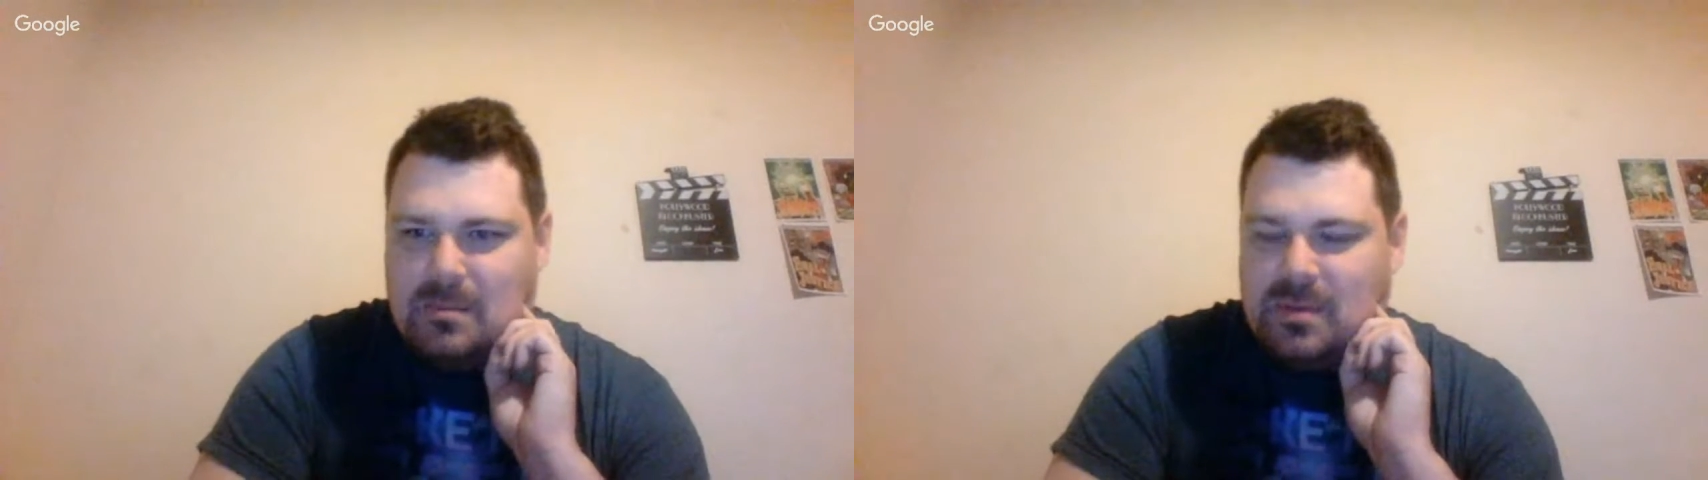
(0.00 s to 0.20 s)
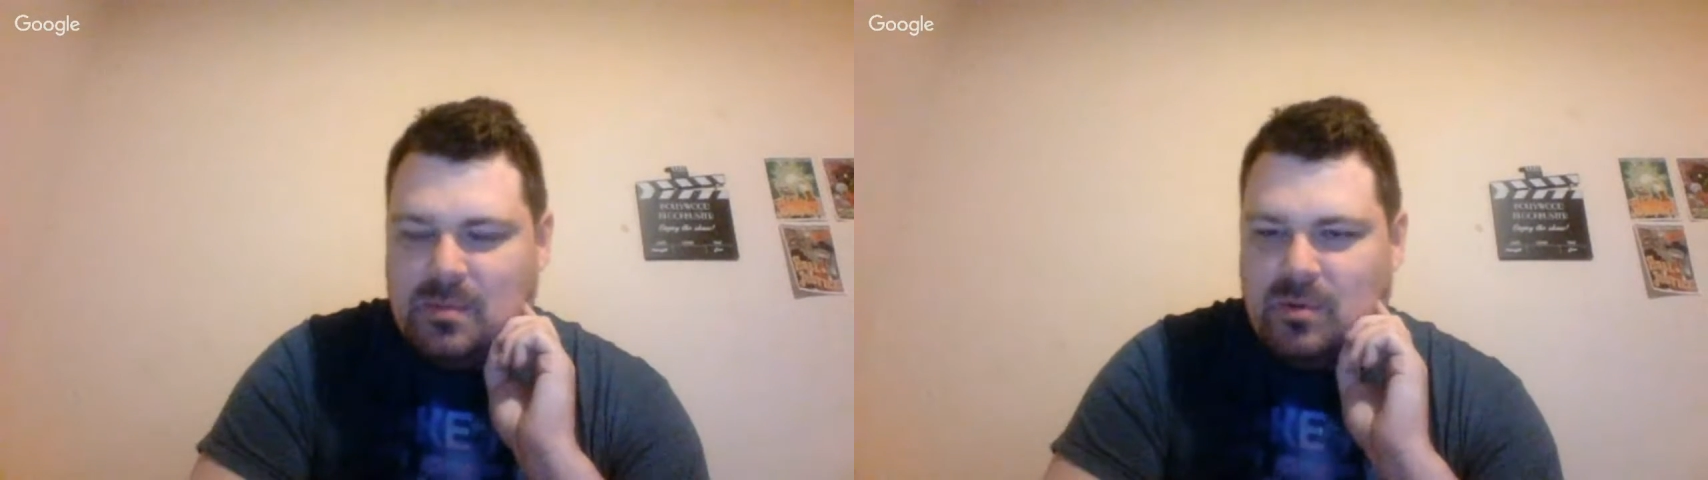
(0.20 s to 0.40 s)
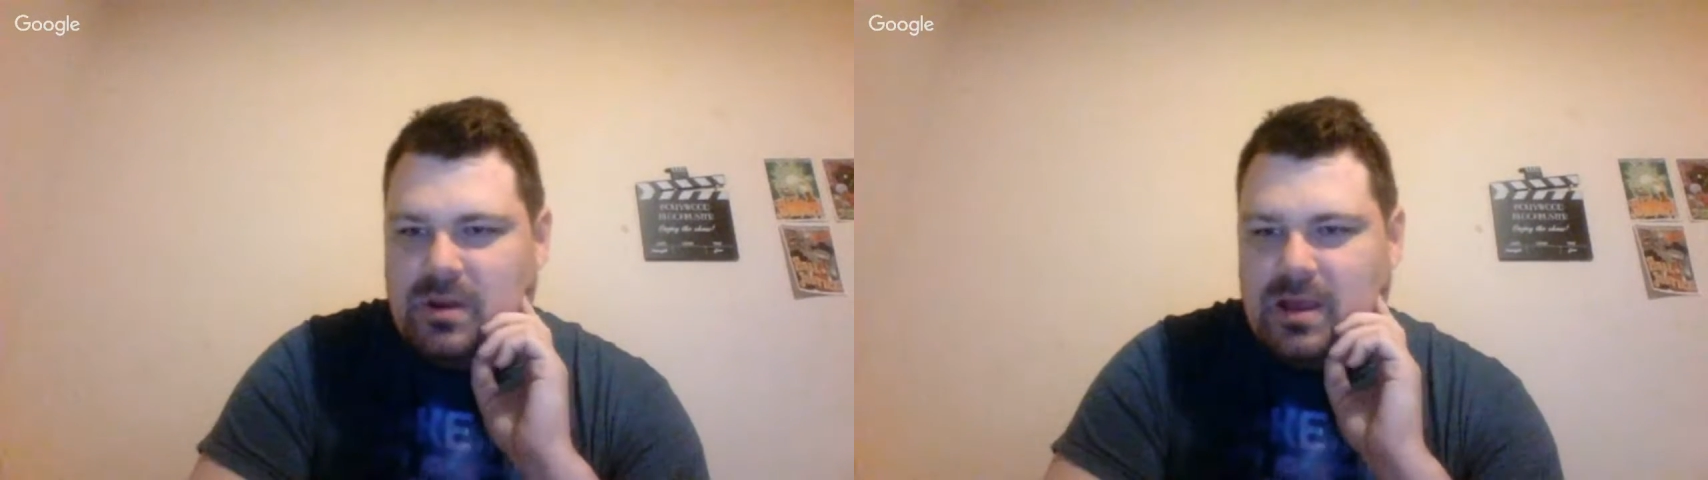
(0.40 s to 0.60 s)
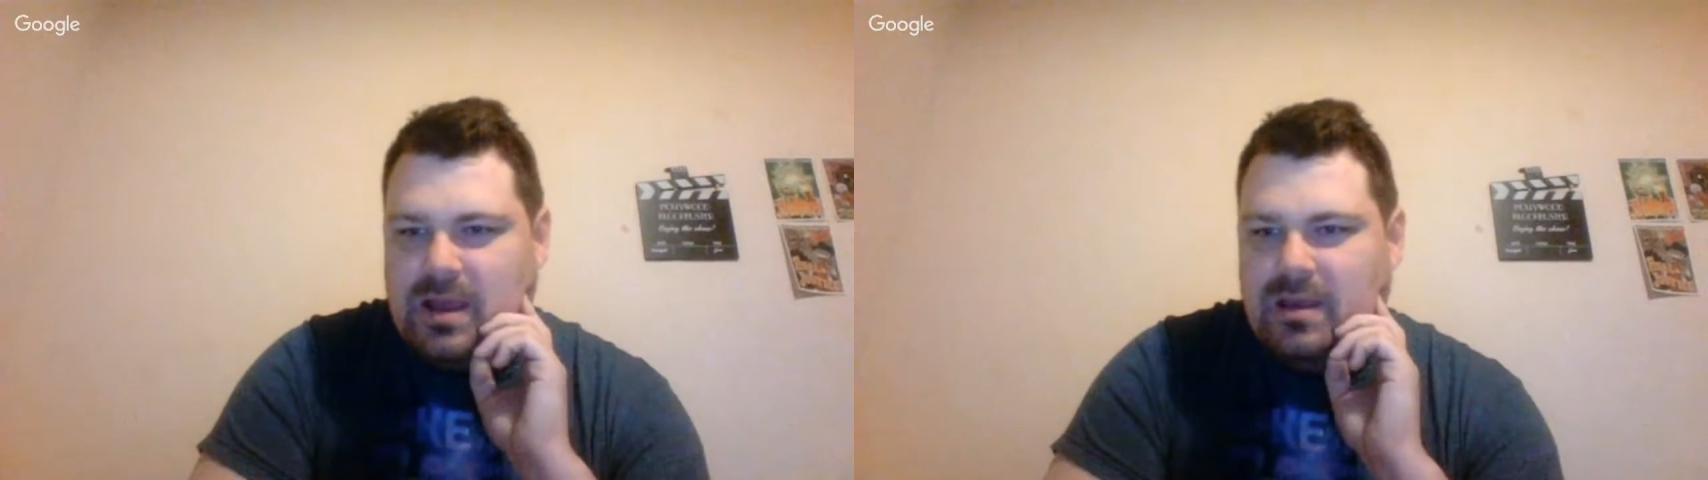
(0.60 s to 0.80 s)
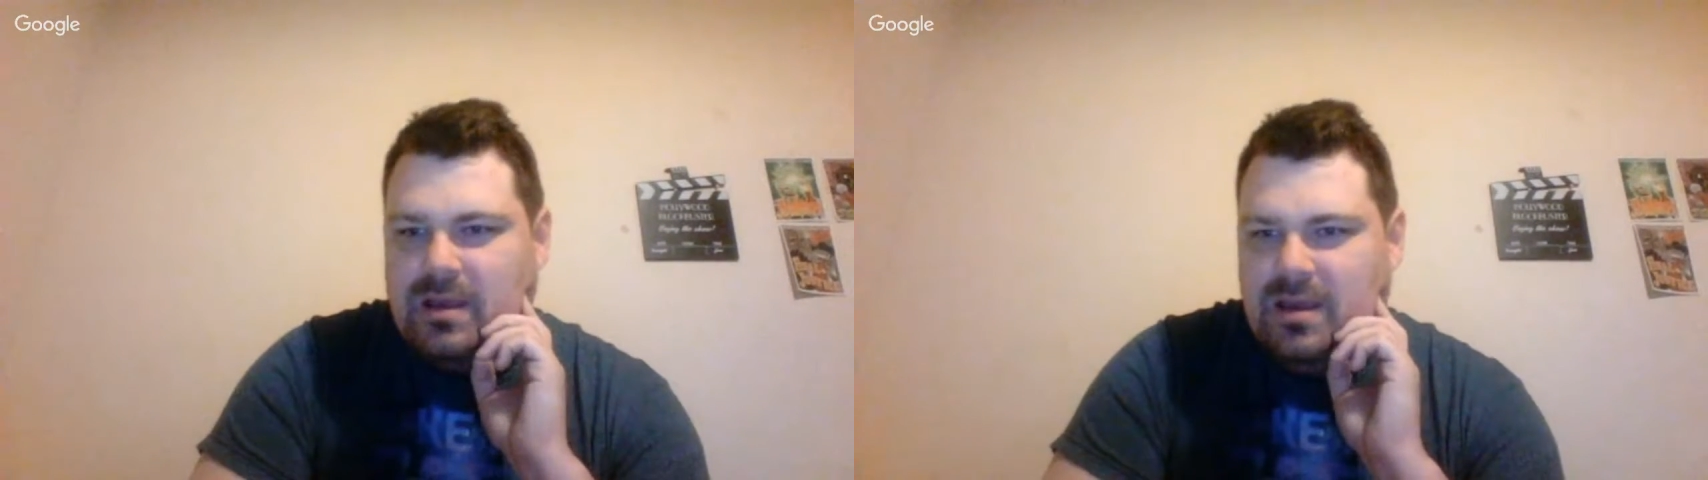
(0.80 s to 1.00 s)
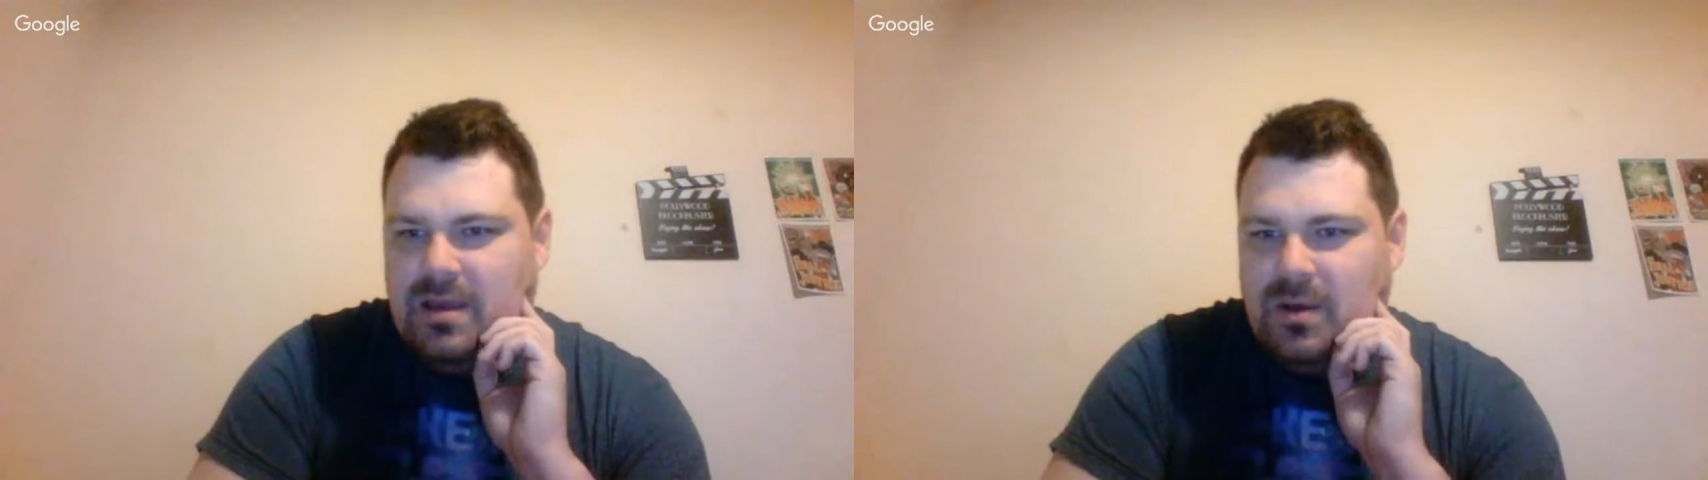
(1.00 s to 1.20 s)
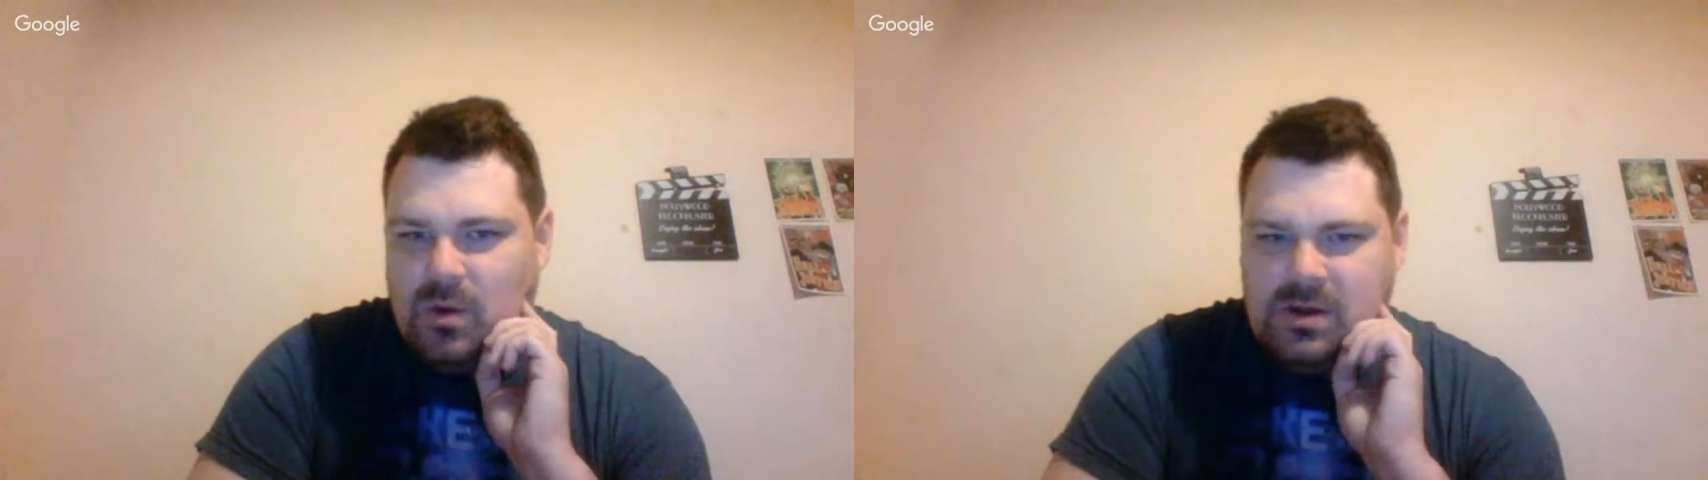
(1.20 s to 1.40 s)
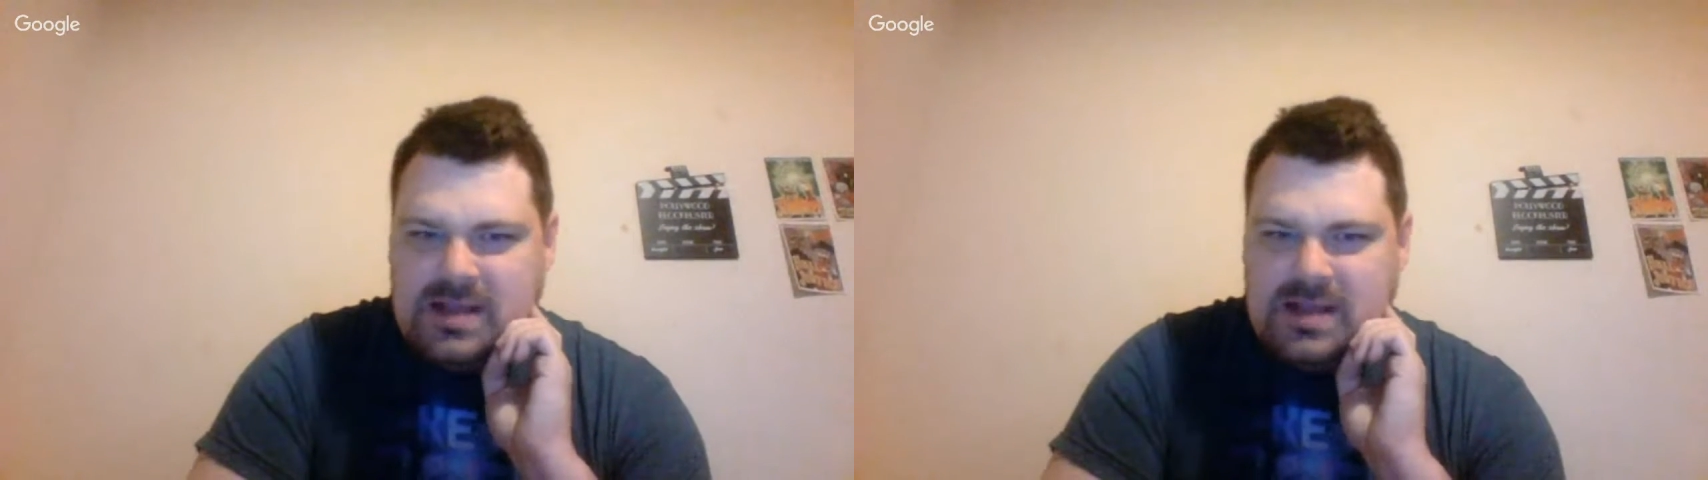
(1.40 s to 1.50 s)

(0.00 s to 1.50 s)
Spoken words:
People would like, what is